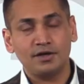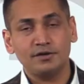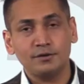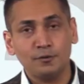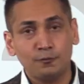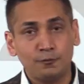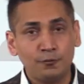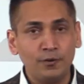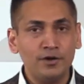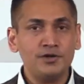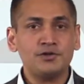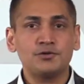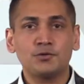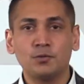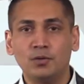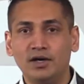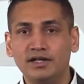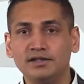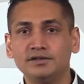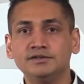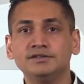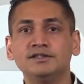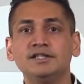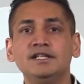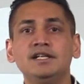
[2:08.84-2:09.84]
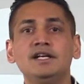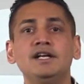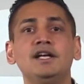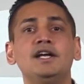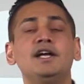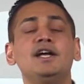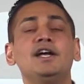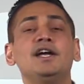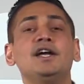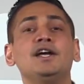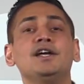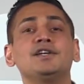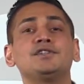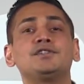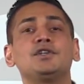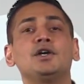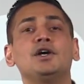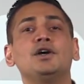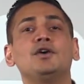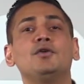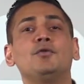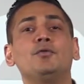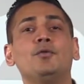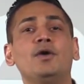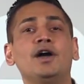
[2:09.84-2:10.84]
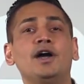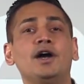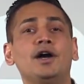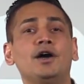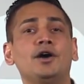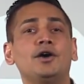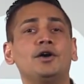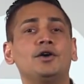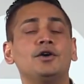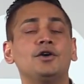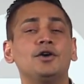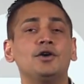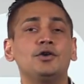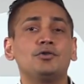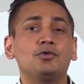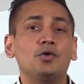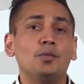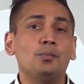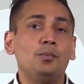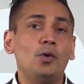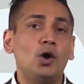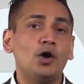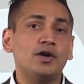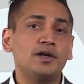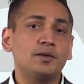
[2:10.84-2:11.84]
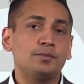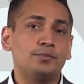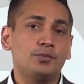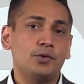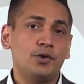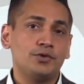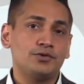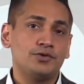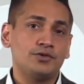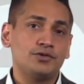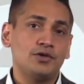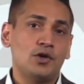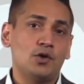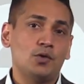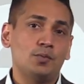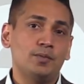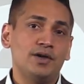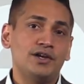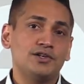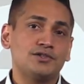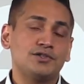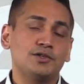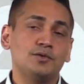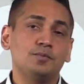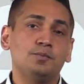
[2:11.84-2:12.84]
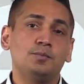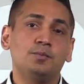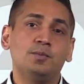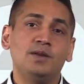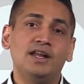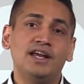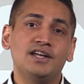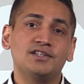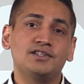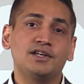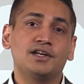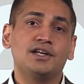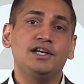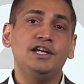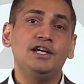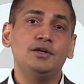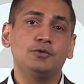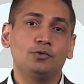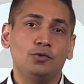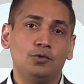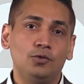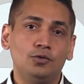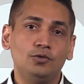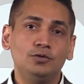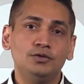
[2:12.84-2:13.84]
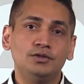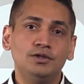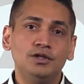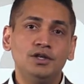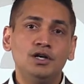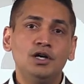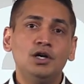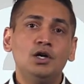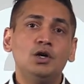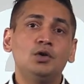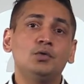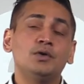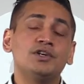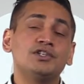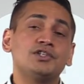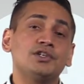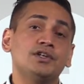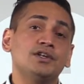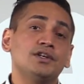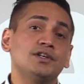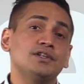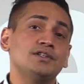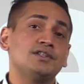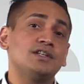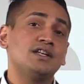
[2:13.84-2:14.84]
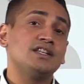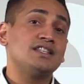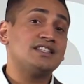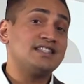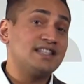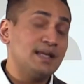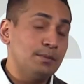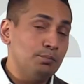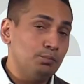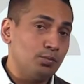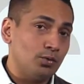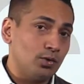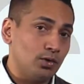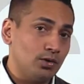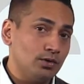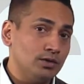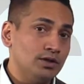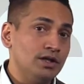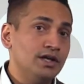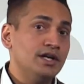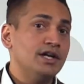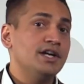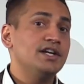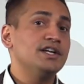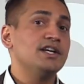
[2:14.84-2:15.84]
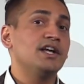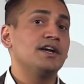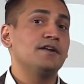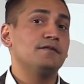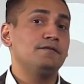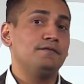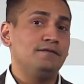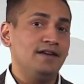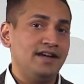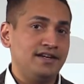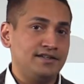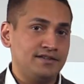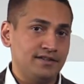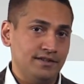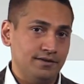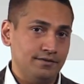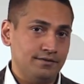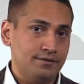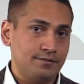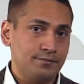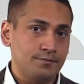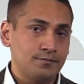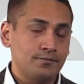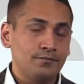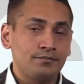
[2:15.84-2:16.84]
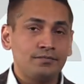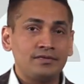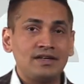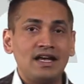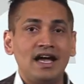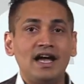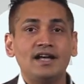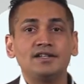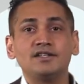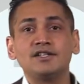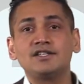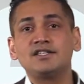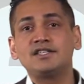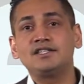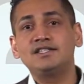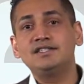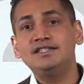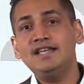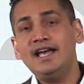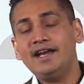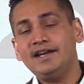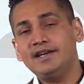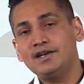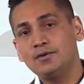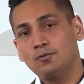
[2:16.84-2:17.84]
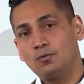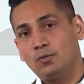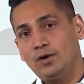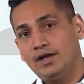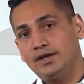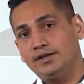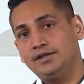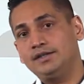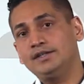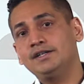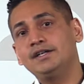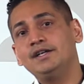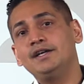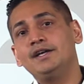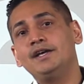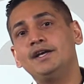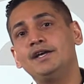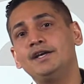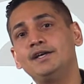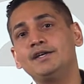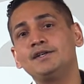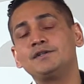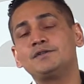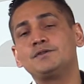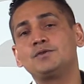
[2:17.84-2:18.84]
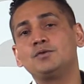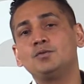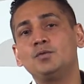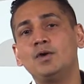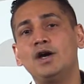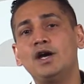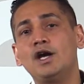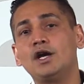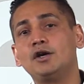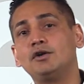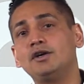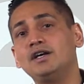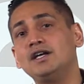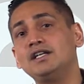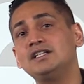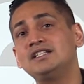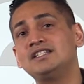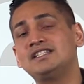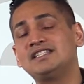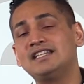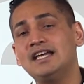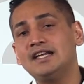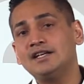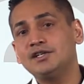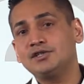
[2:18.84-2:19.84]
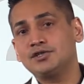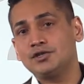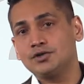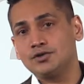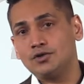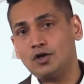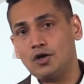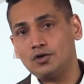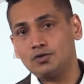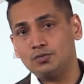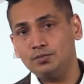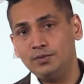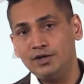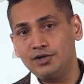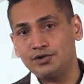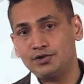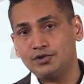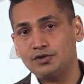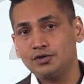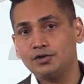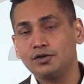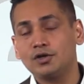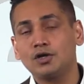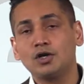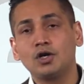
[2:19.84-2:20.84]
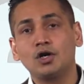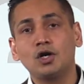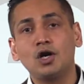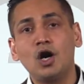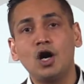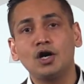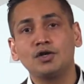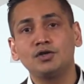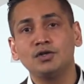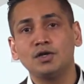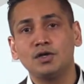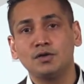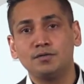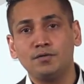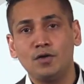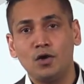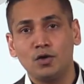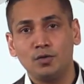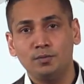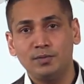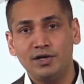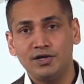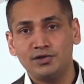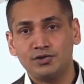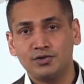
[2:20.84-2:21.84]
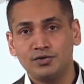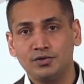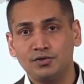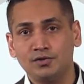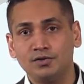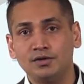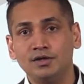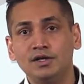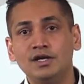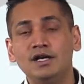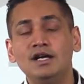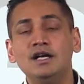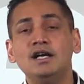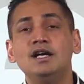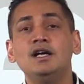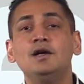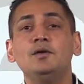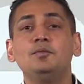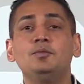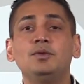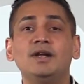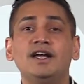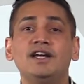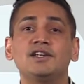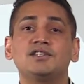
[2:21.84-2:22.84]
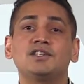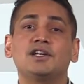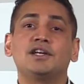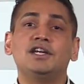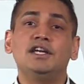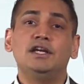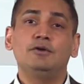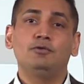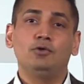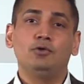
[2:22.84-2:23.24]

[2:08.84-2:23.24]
The first one is where robotic process automation plays a key role, which is simple yet effective. And the second one is where intelligent automation, cognitive automation, plays a key